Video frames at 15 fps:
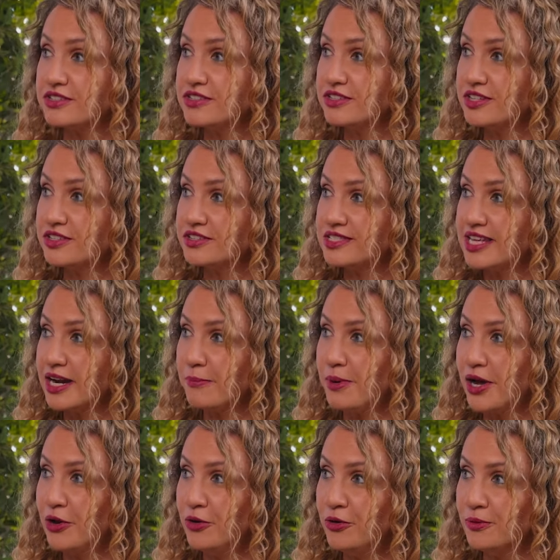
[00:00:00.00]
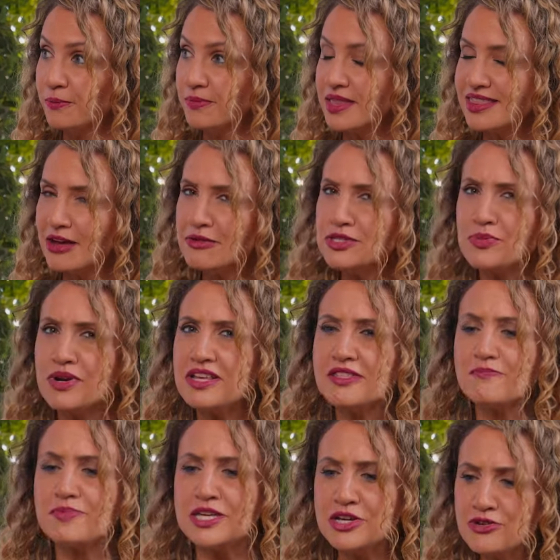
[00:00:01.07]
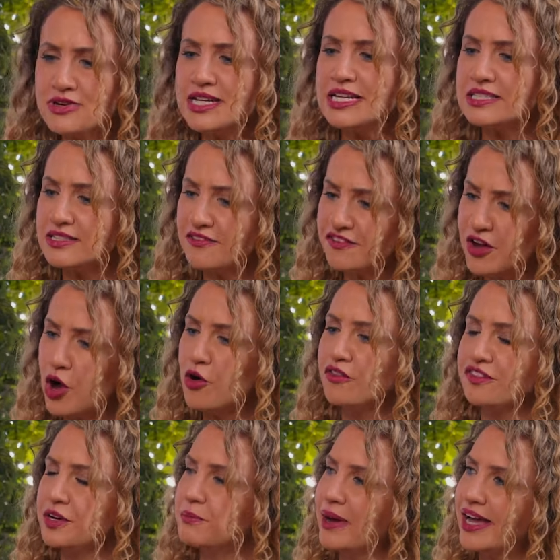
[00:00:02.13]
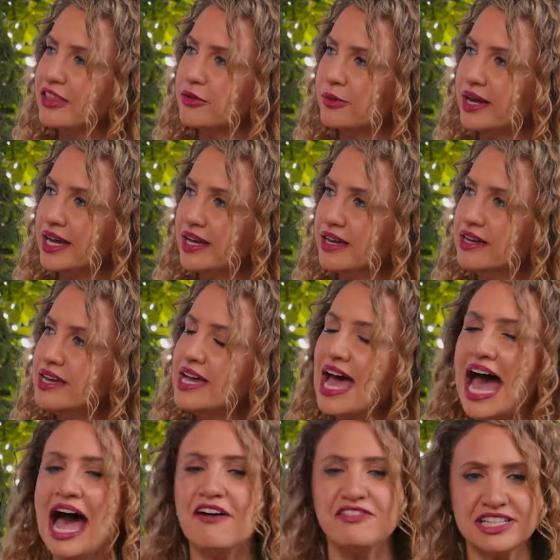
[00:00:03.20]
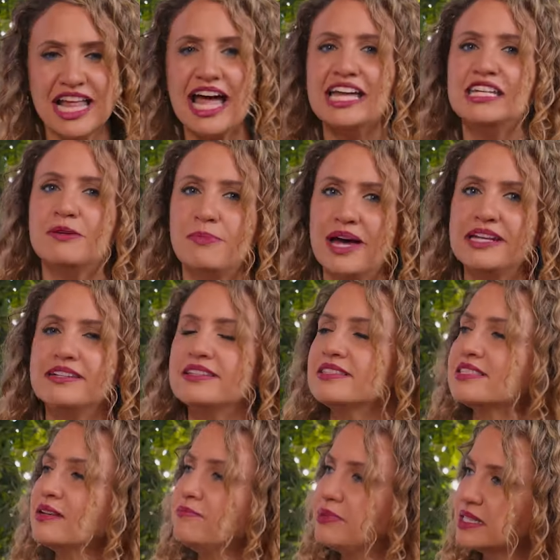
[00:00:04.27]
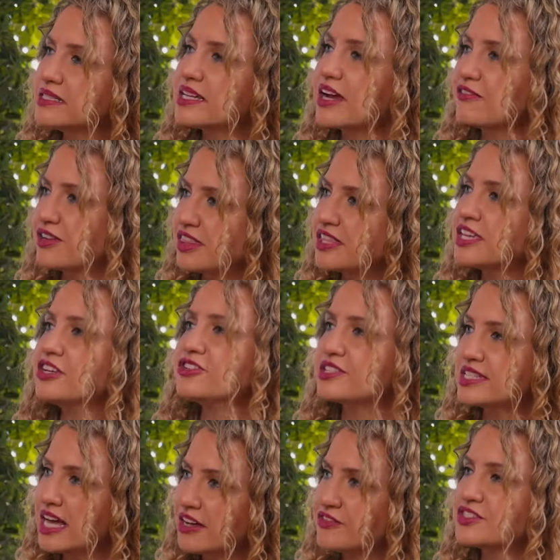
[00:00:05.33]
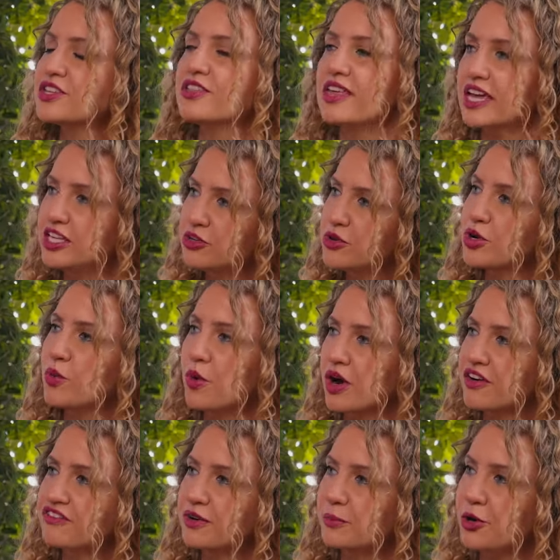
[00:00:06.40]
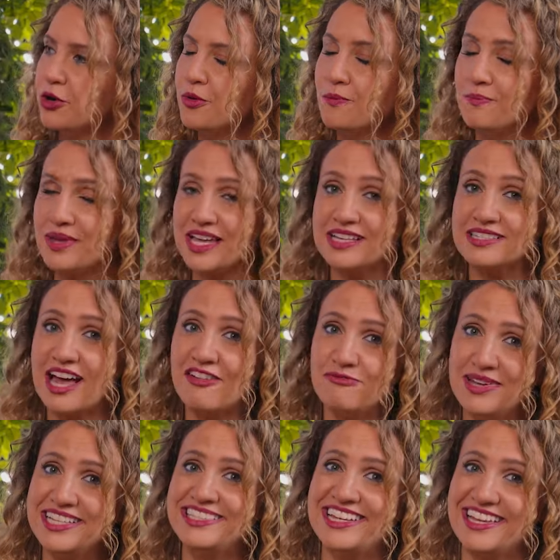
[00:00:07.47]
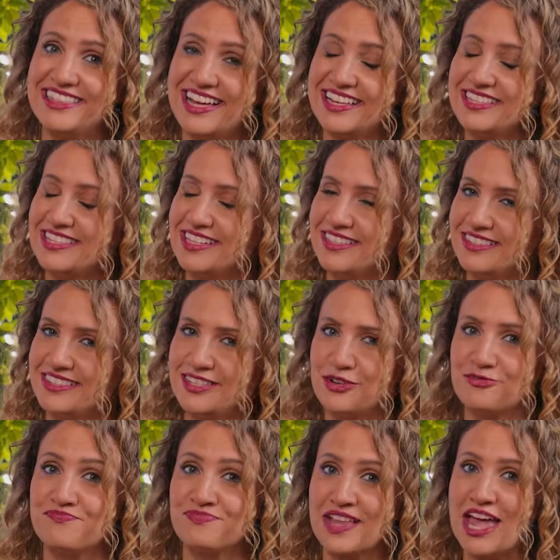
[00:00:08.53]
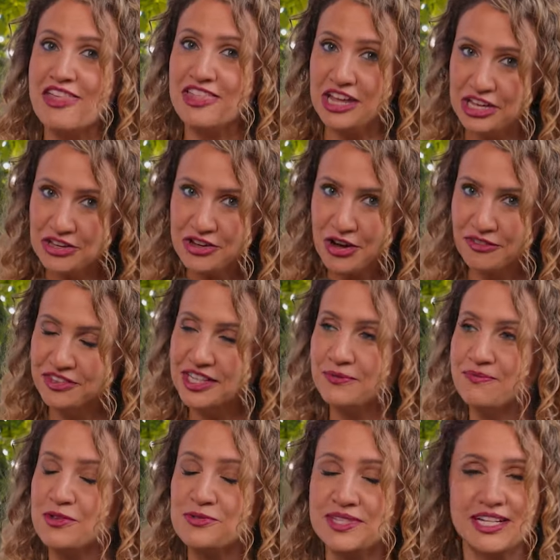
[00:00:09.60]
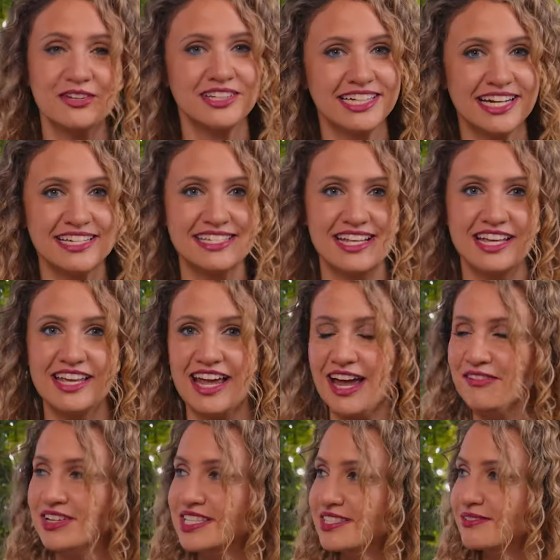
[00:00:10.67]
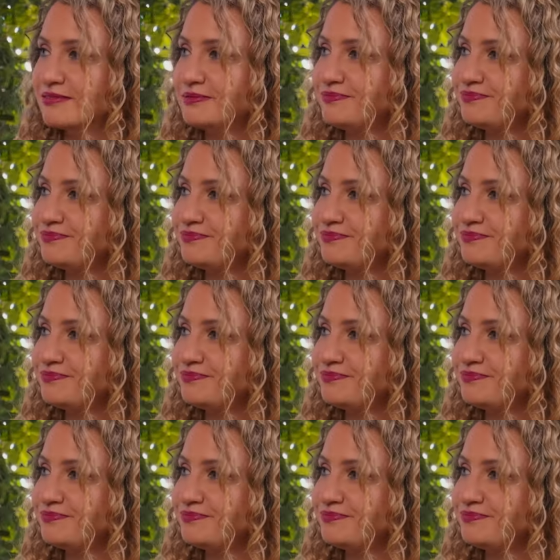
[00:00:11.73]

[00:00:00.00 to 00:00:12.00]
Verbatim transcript: studio set up at home. Oh, that was okay. one of the beauties of COVID, by the way, having that independence and building everything yourself so that you can work from home because I've maintained that since. So thank you, COVID. It was the only nice thing you gave us.